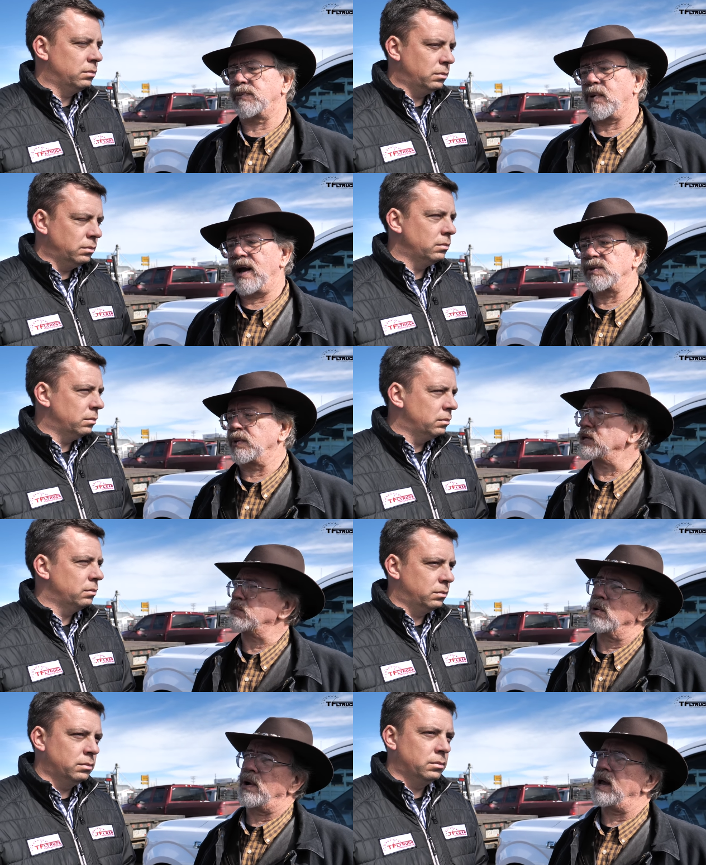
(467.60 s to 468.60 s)
Speaker 1: surprise when there's
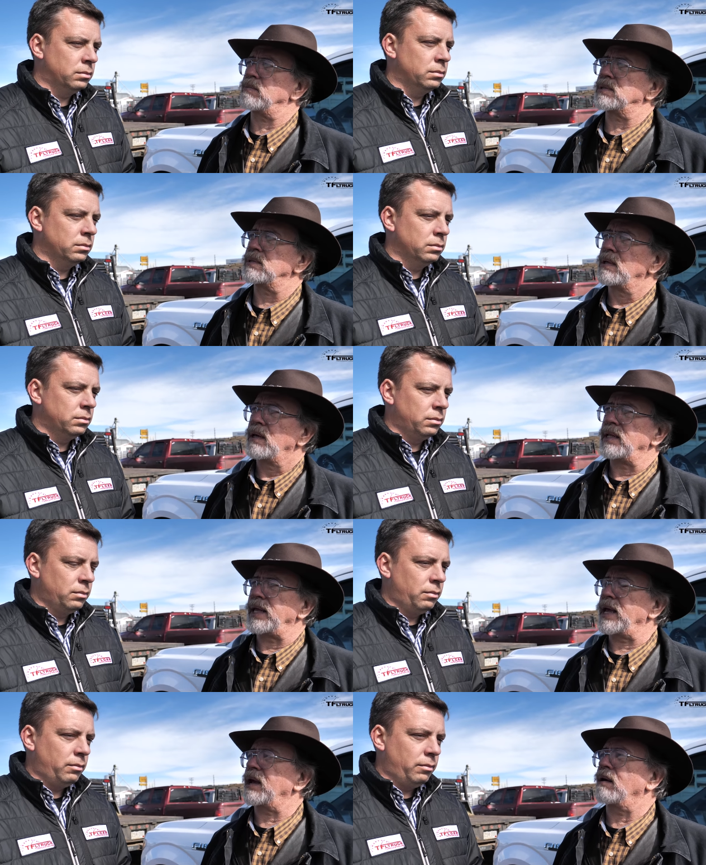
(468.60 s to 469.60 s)
more rams in the ag